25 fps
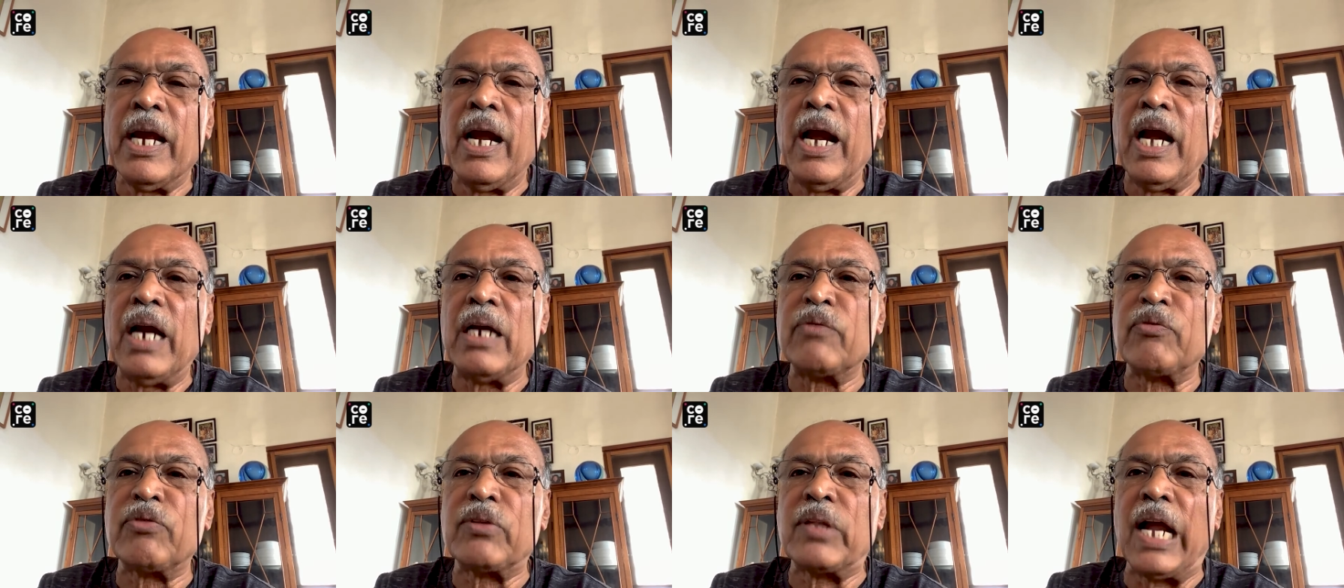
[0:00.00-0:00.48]

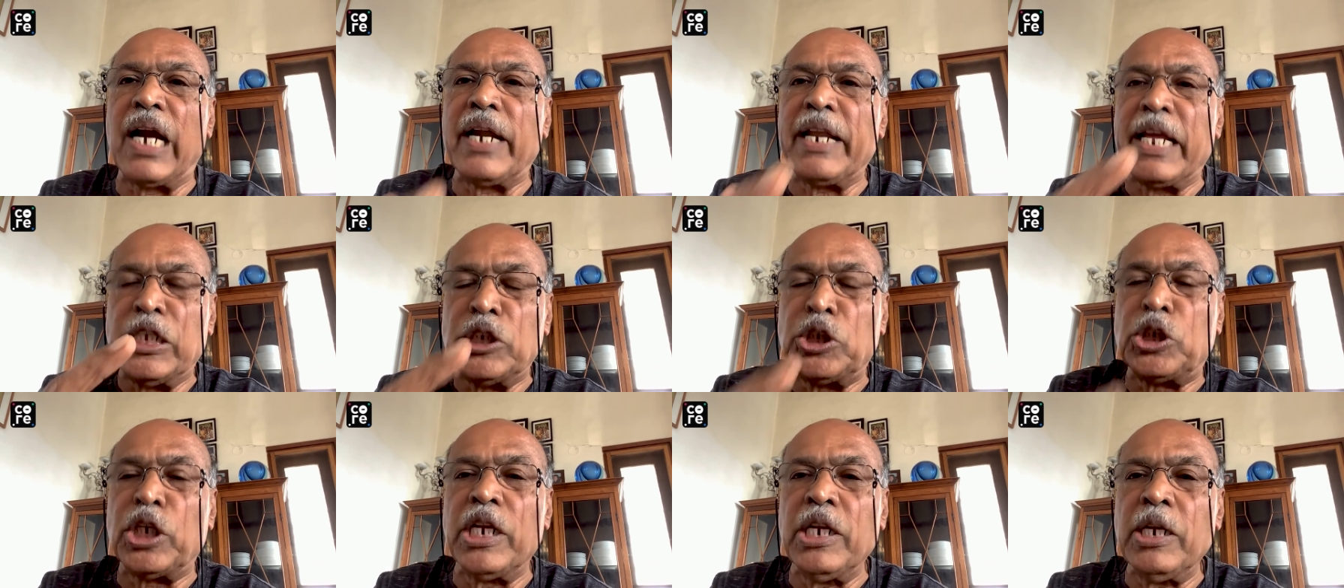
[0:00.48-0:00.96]
And that
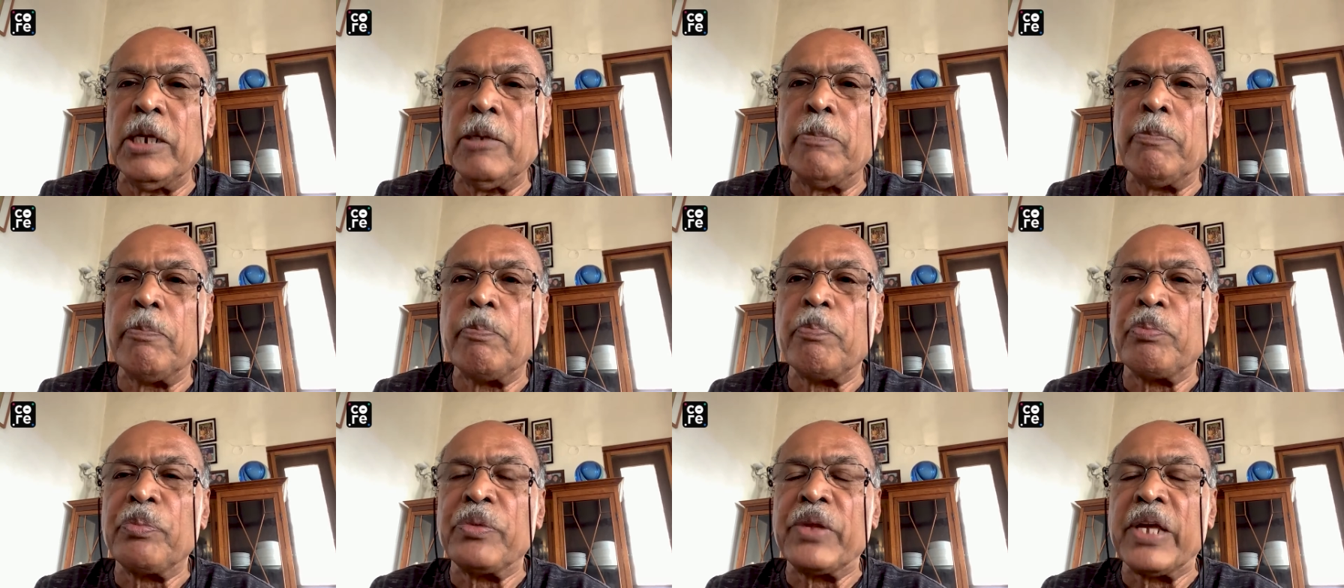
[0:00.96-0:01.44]
engine
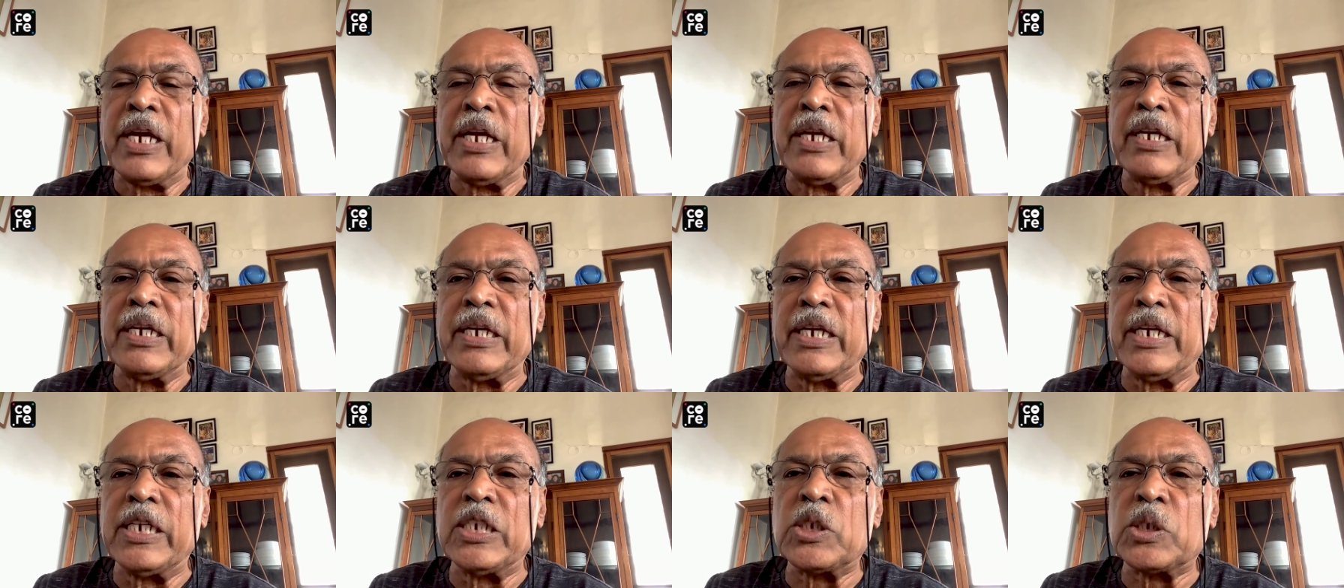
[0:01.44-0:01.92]

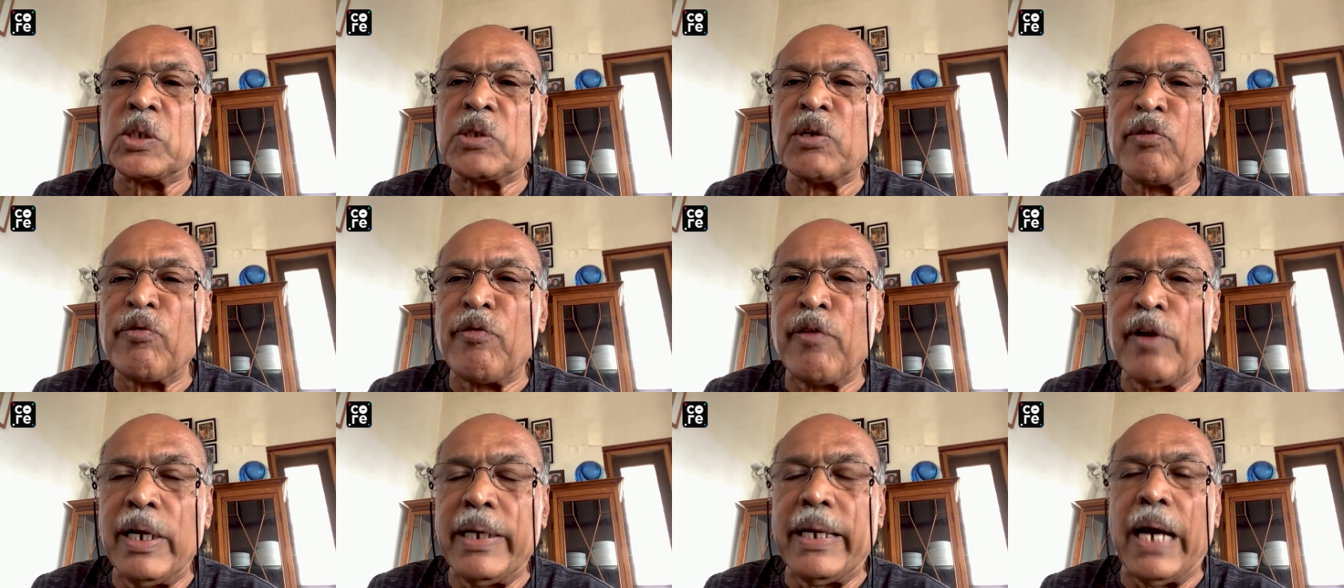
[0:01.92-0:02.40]
is
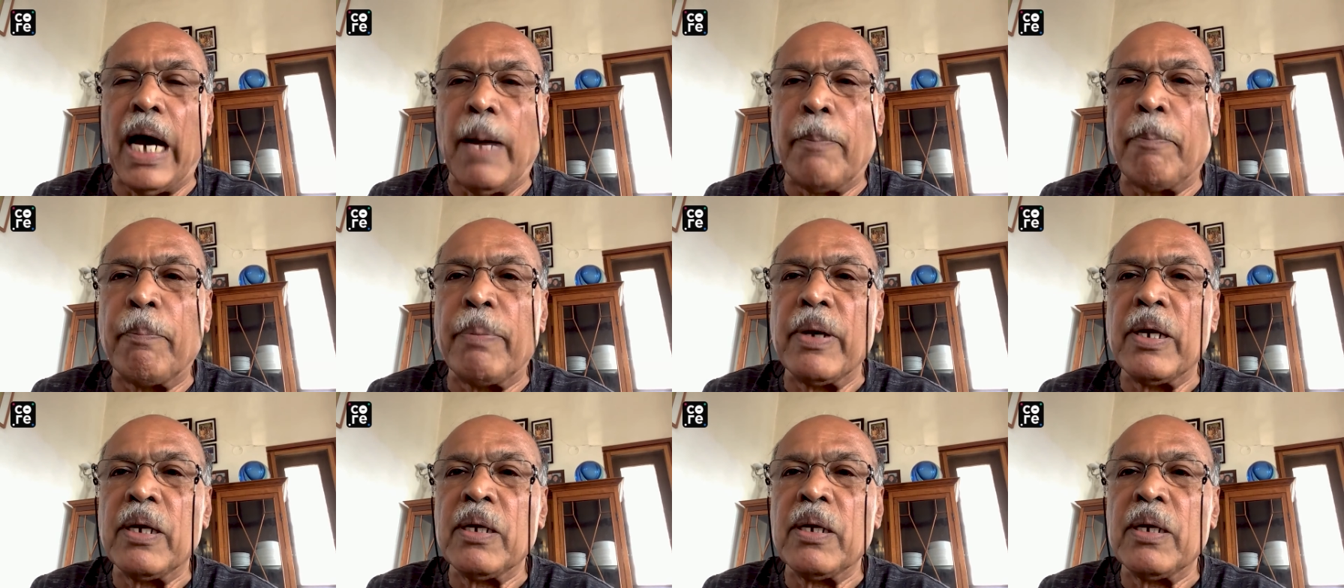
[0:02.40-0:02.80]
filled up